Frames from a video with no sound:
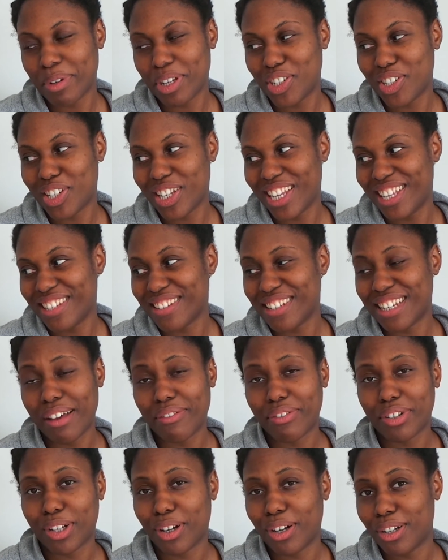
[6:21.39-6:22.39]
which is an
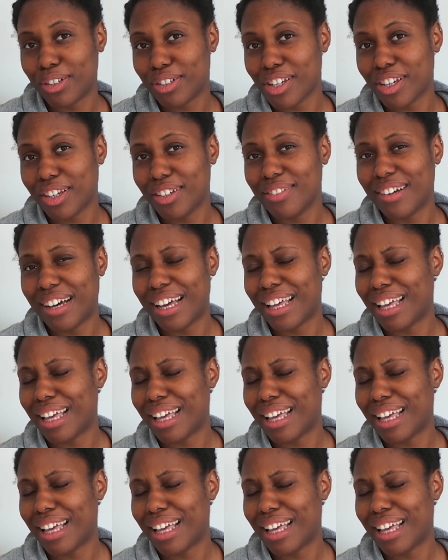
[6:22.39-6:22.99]
avocado.